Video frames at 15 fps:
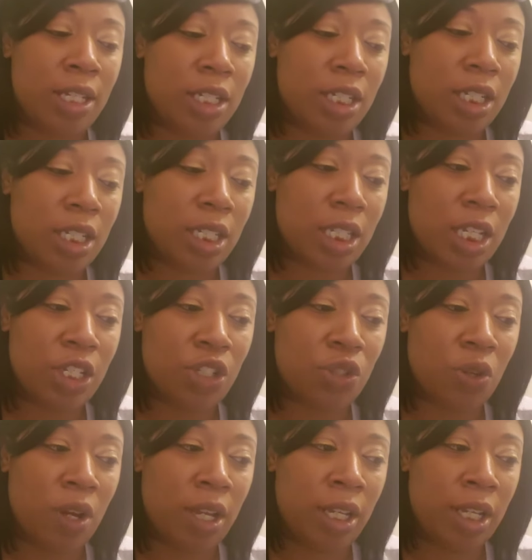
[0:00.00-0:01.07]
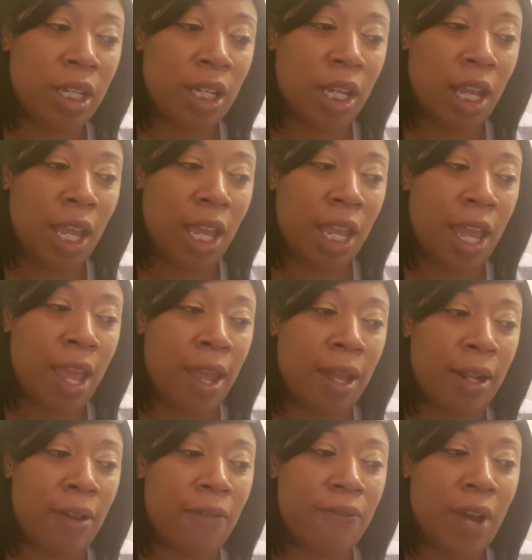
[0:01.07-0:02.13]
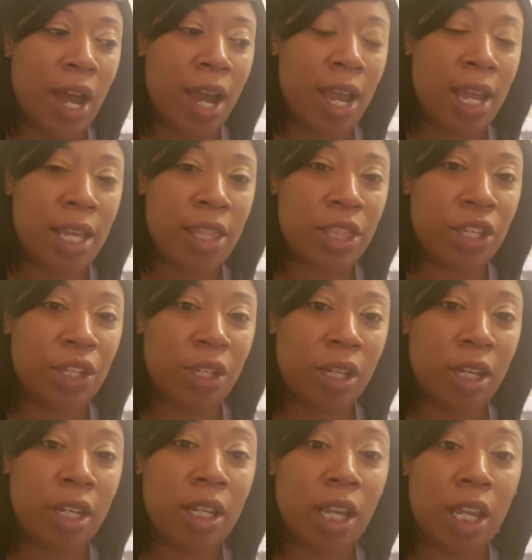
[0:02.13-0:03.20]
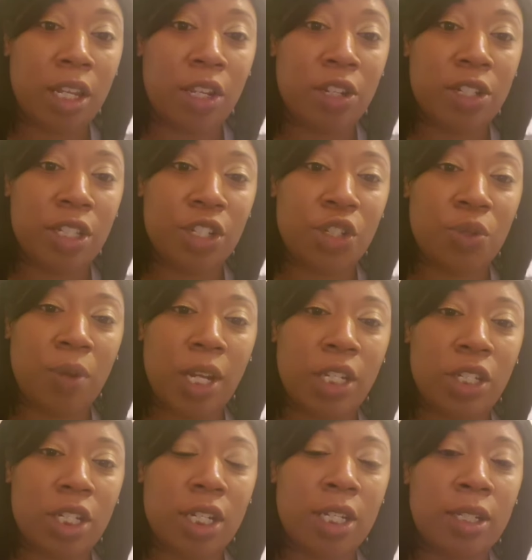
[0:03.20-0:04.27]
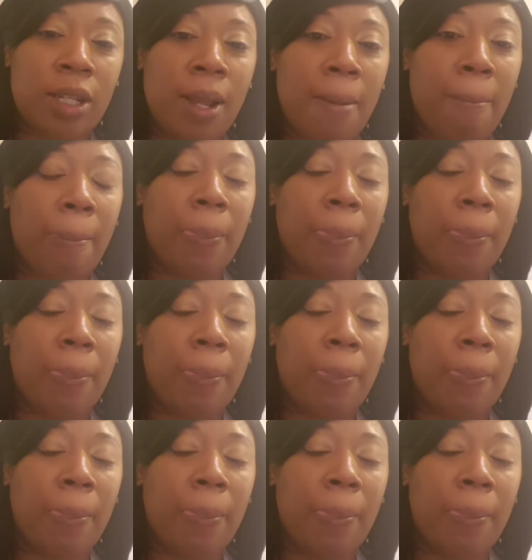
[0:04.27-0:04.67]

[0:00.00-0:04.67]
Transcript: just enjoy it and find the good in your situation,